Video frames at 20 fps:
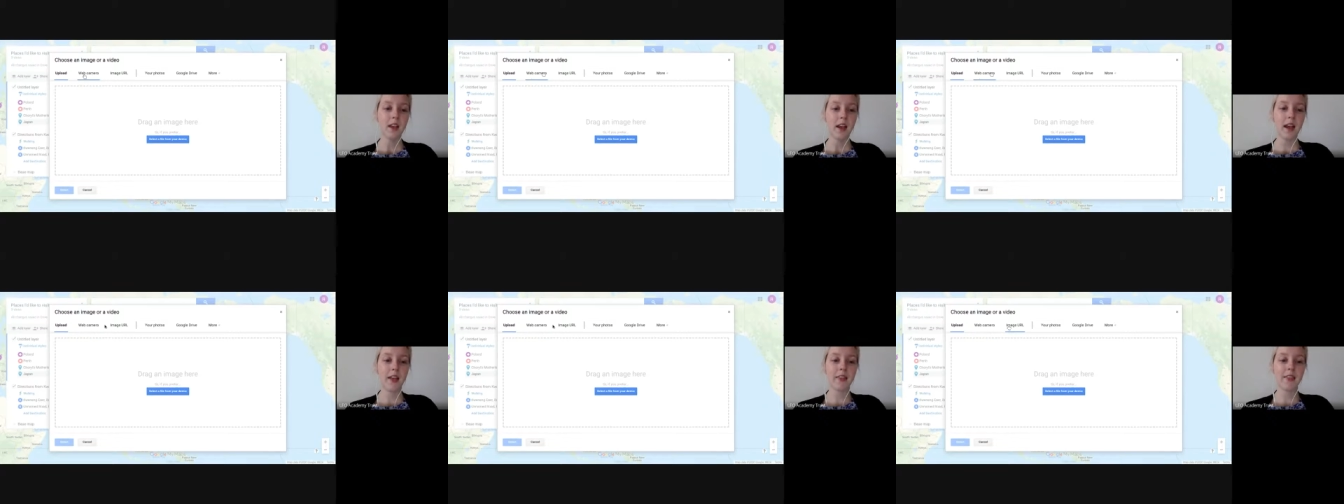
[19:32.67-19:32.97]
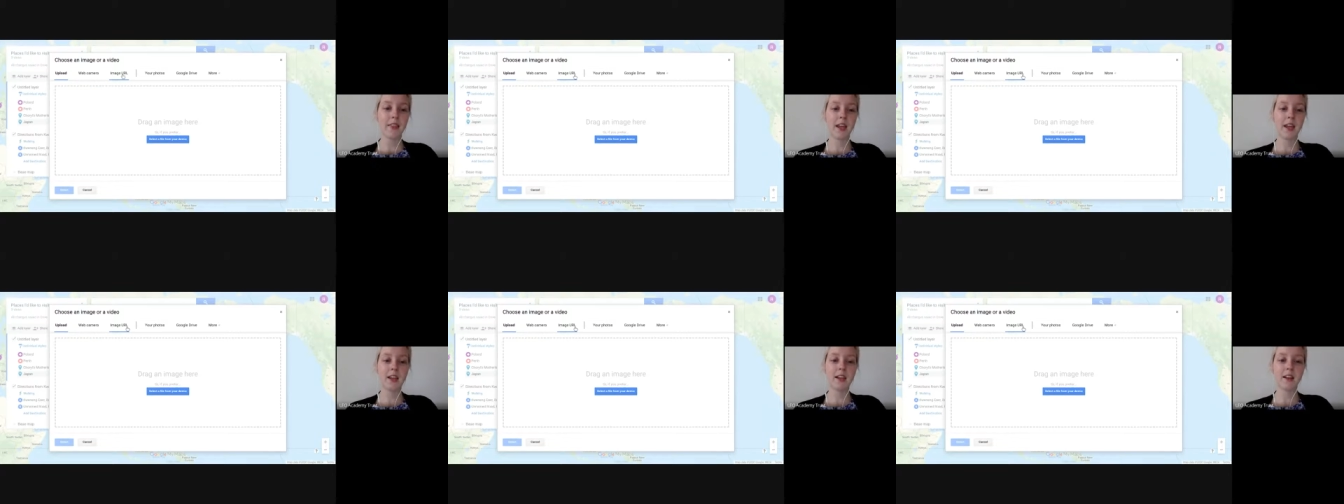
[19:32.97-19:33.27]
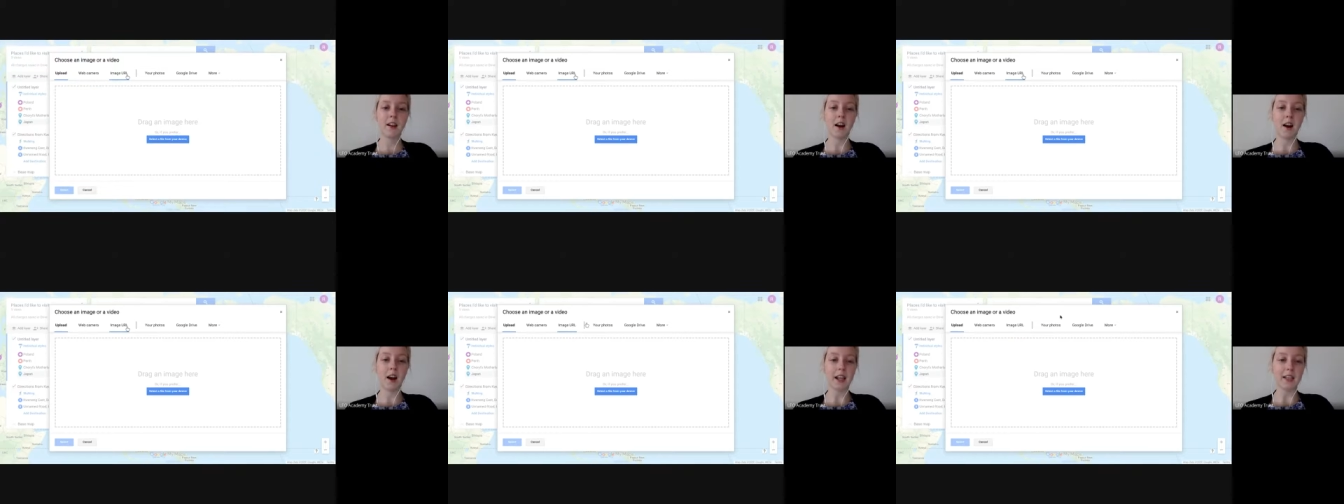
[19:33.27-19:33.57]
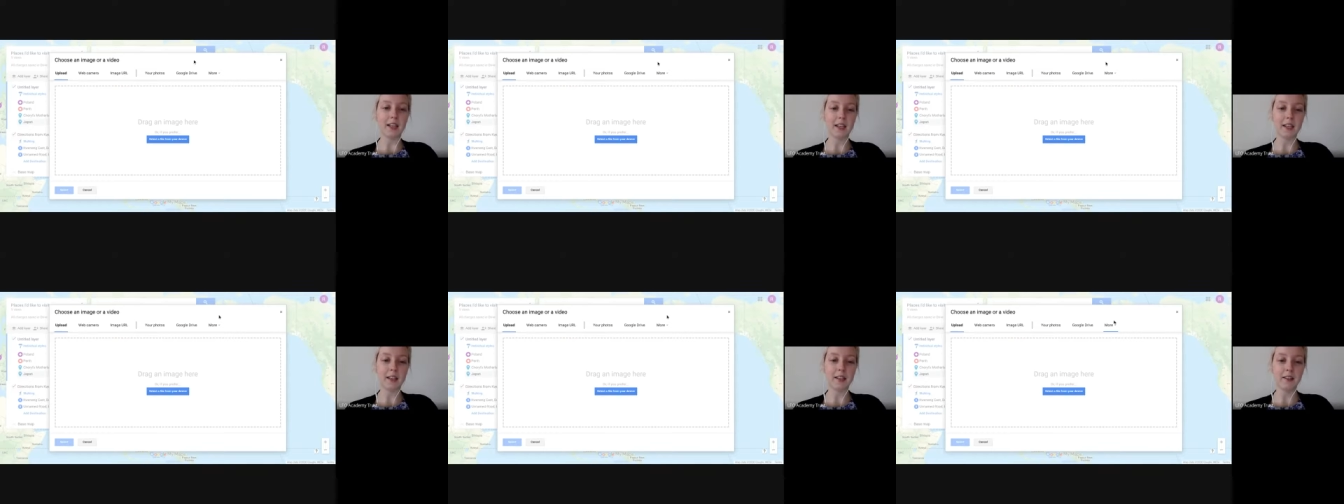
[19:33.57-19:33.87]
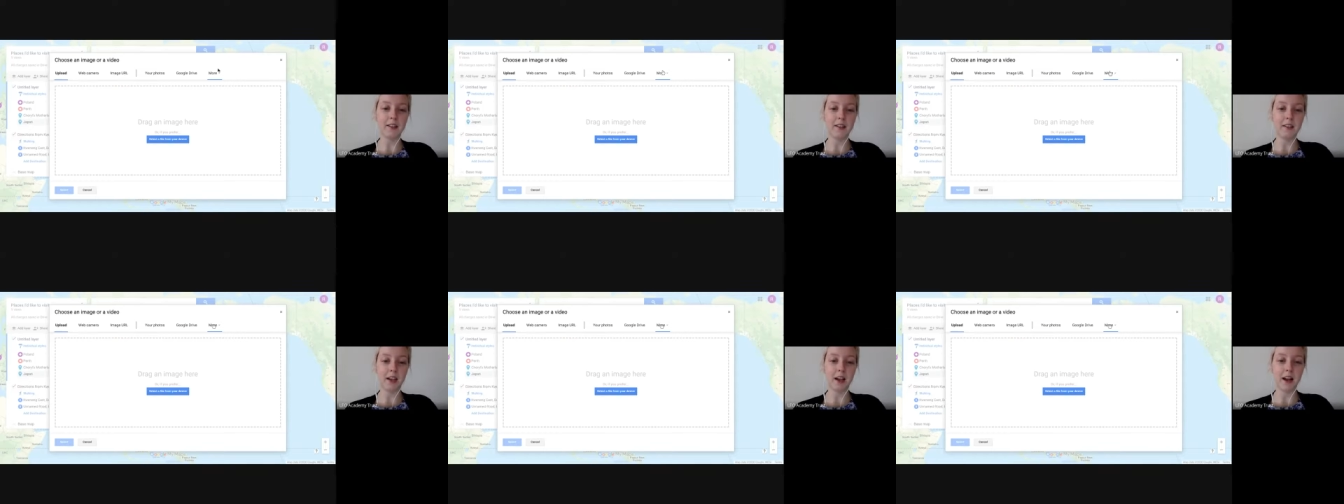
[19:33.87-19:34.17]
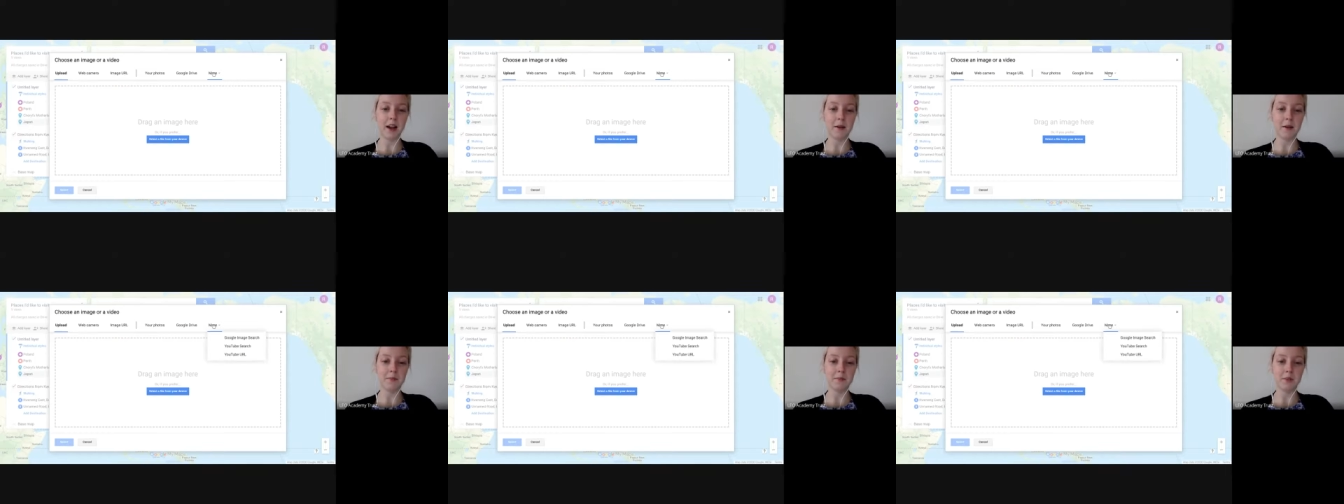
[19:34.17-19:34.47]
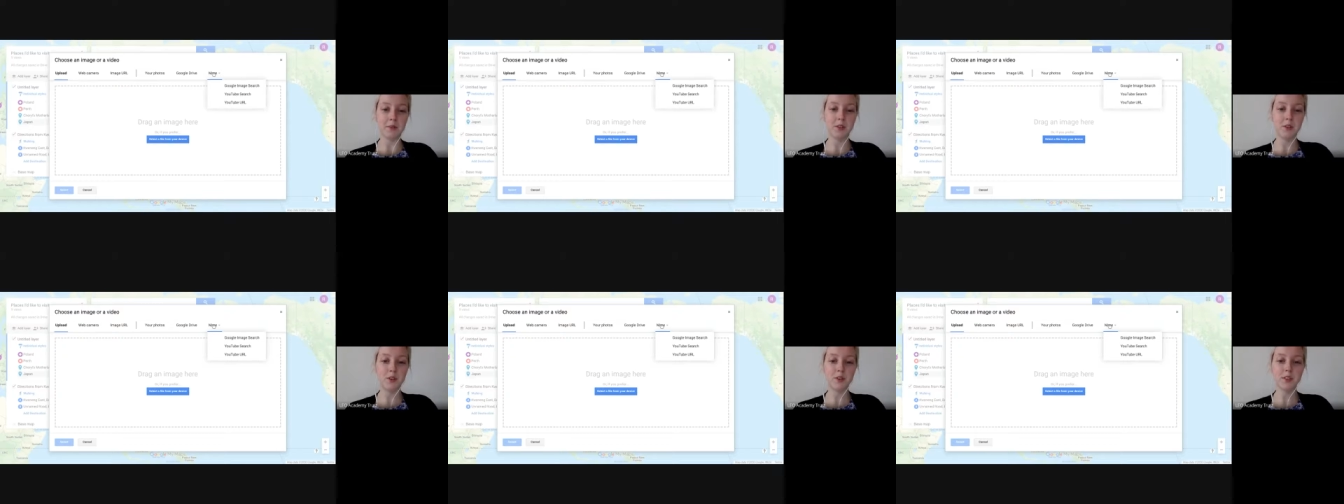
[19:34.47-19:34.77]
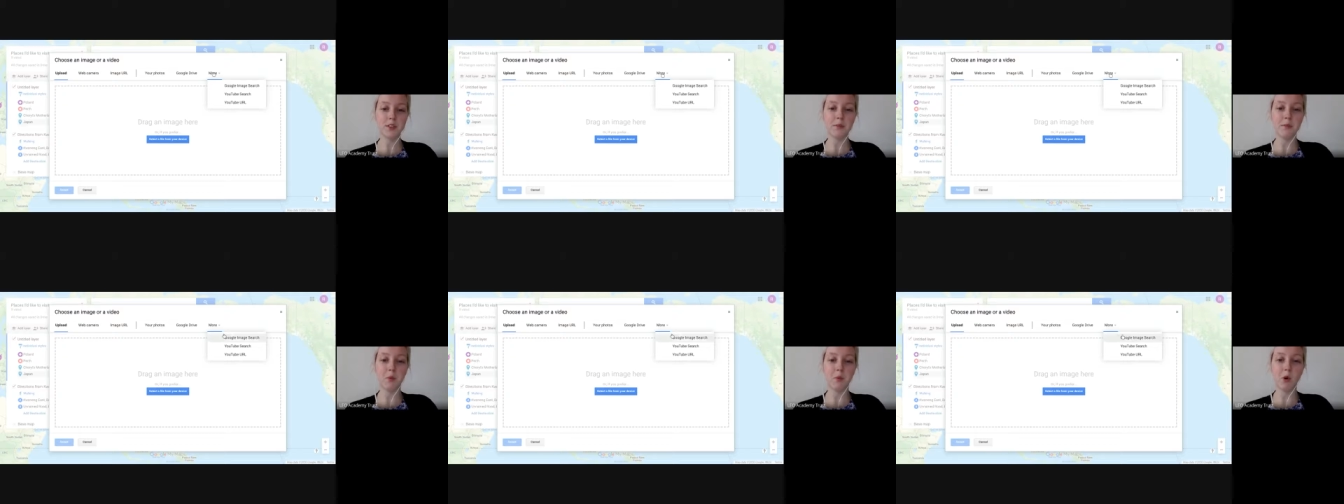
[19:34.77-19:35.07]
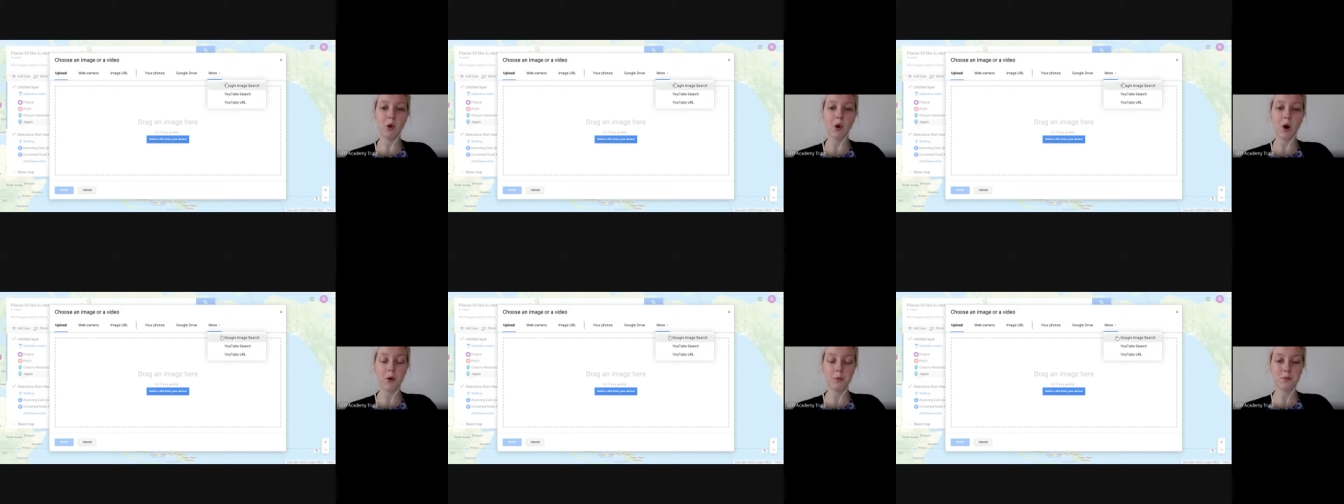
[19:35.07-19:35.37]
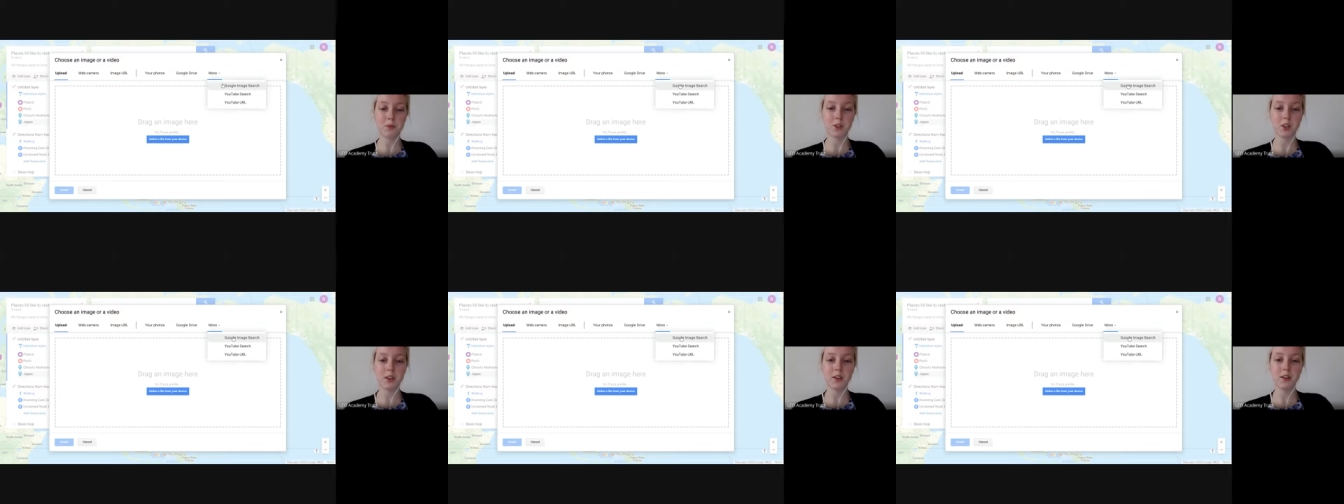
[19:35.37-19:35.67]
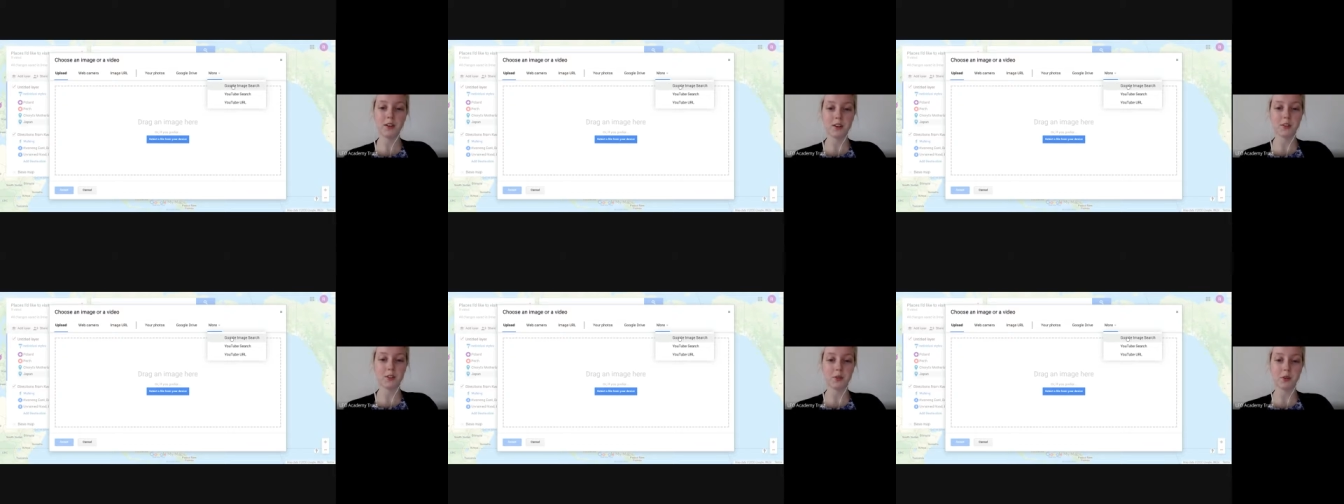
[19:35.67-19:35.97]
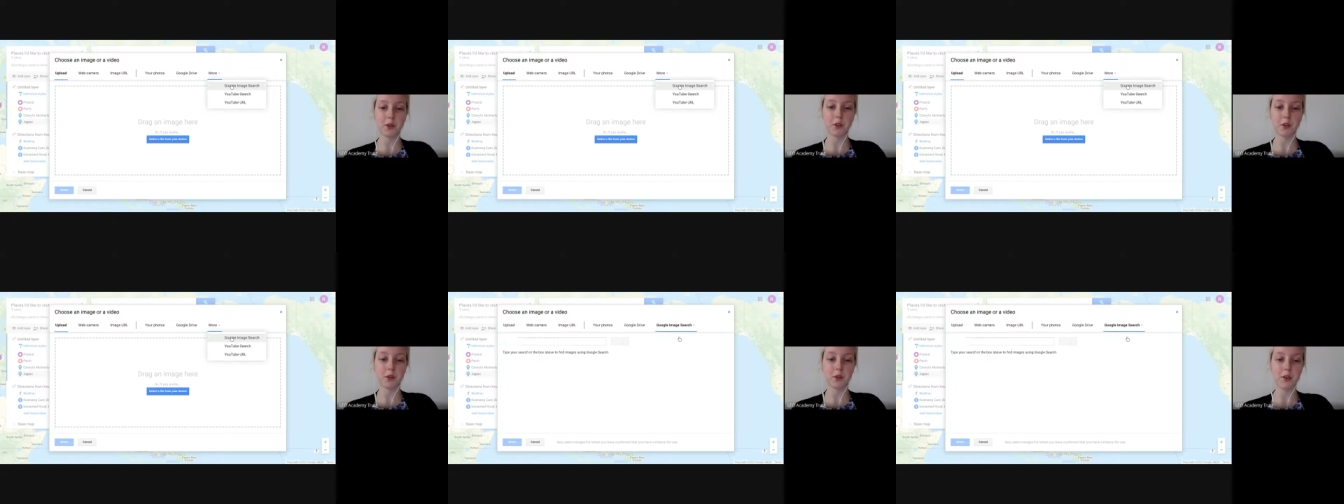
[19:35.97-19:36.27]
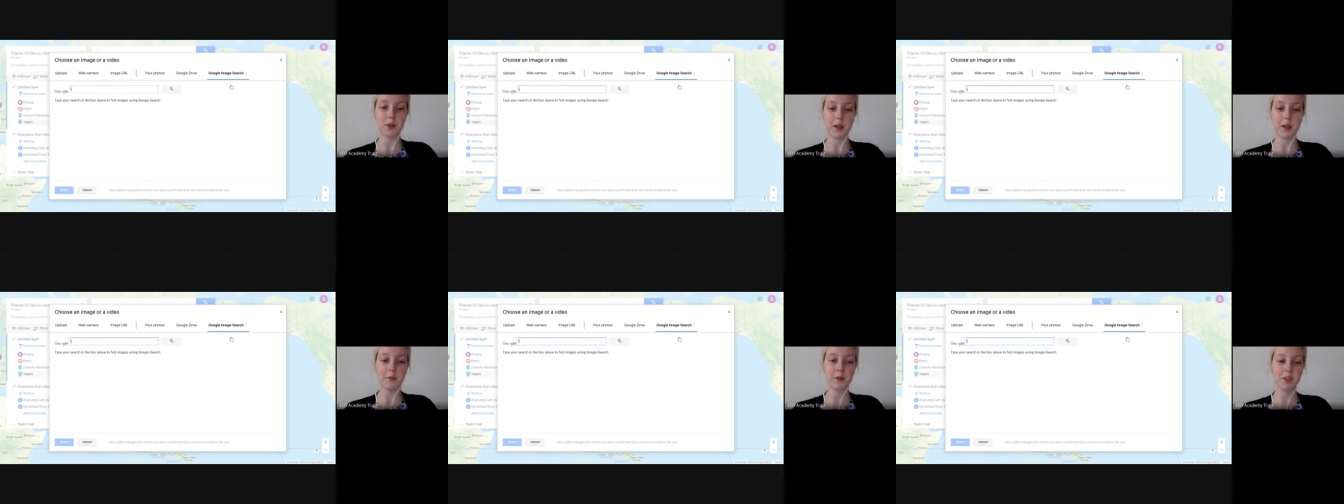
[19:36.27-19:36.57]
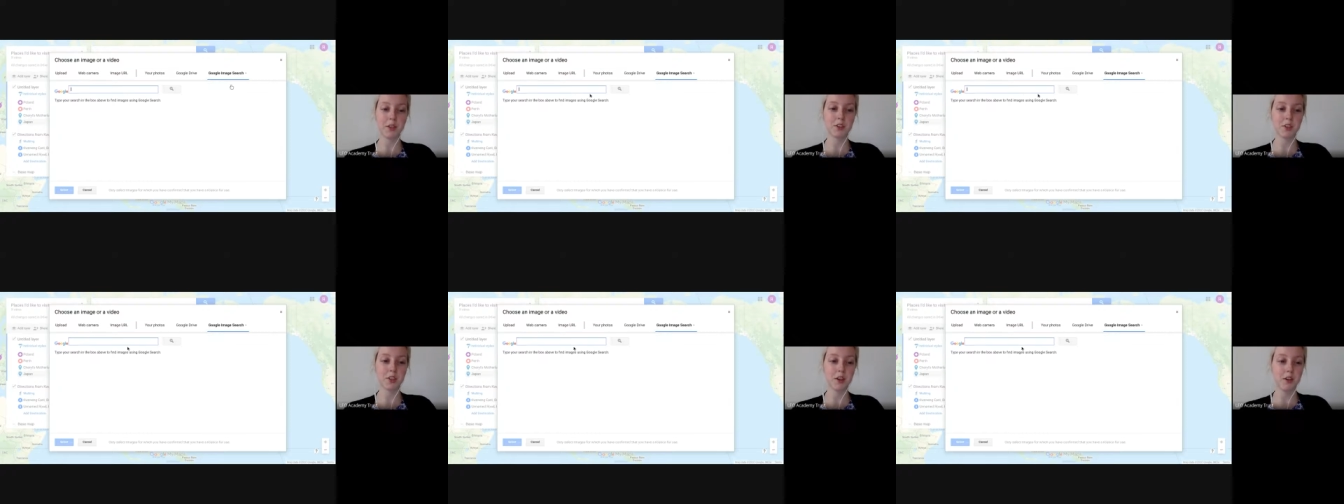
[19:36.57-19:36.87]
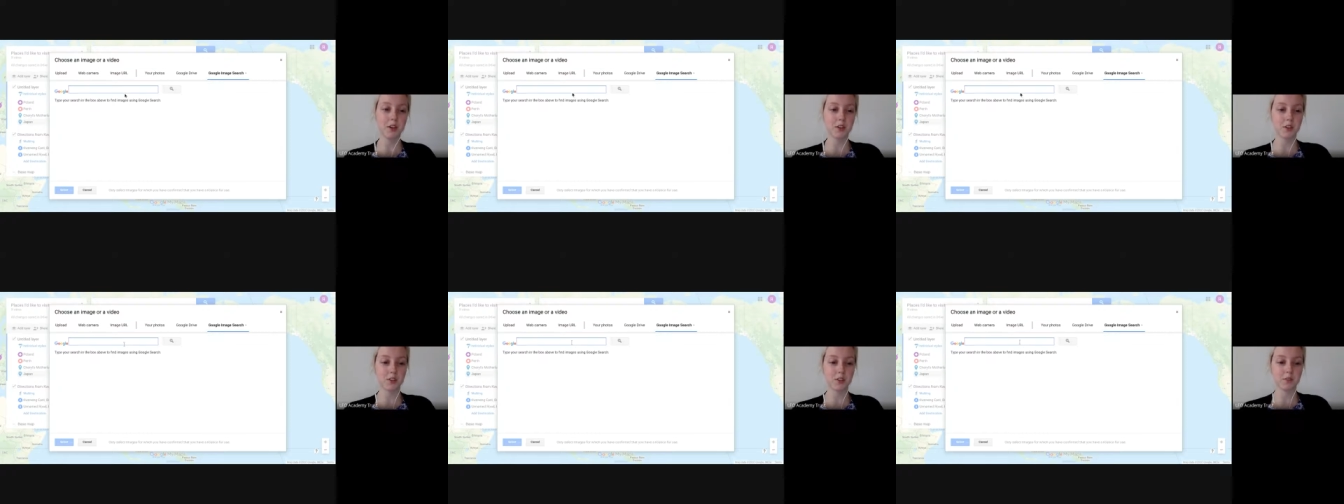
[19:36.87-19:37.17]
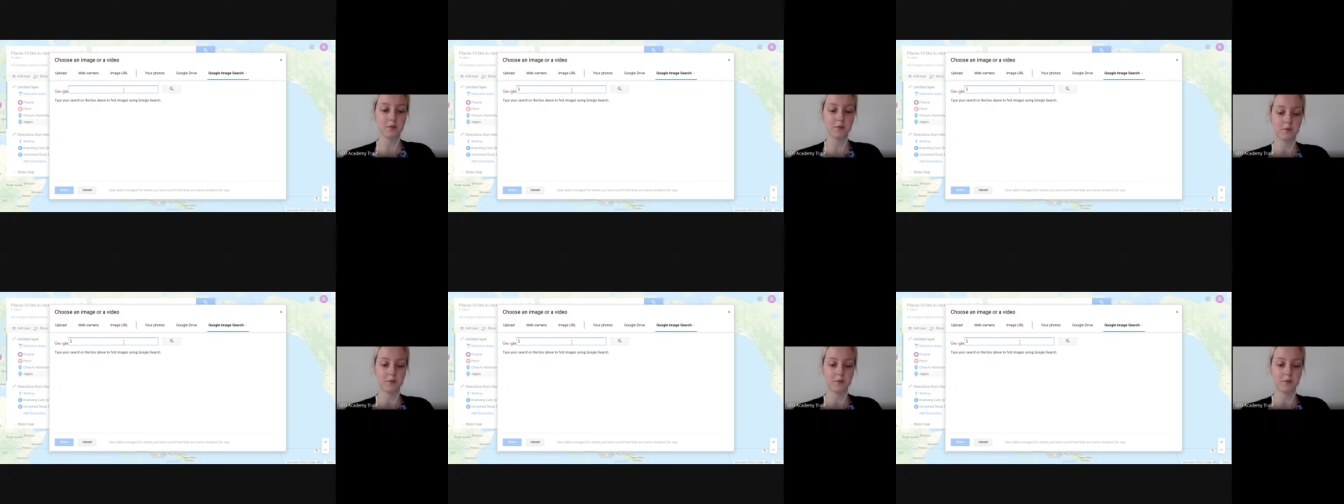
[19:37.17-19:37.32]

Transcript: And then I can um, use the more option and do a Google image search.